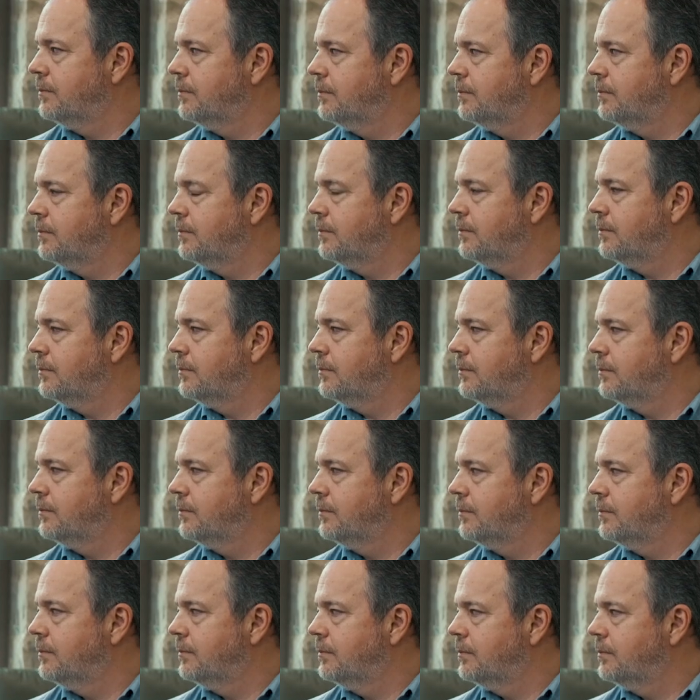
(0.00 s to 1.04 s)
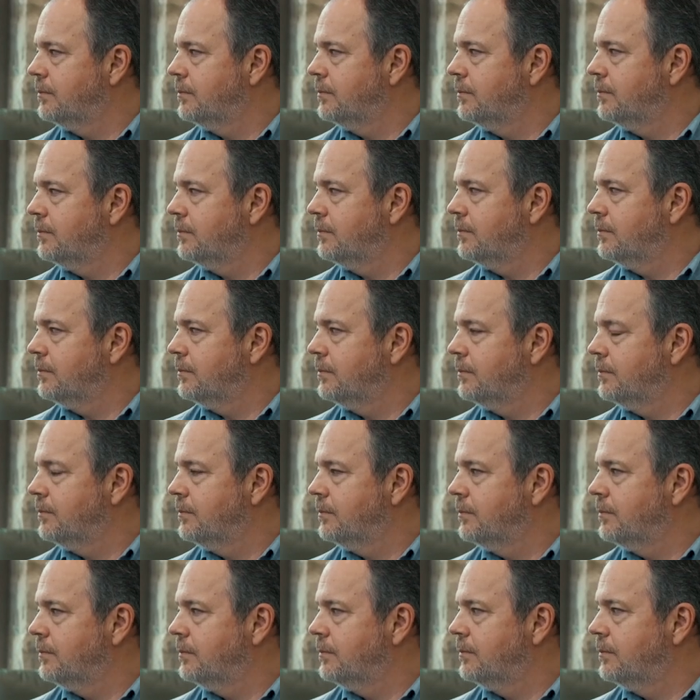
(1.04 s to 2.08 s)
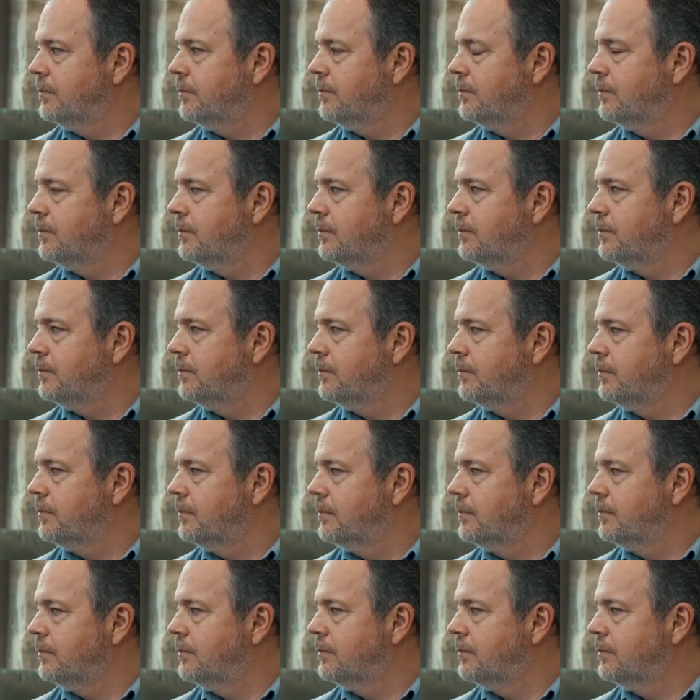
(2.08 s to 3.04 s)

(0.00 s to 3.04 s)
(not speaking)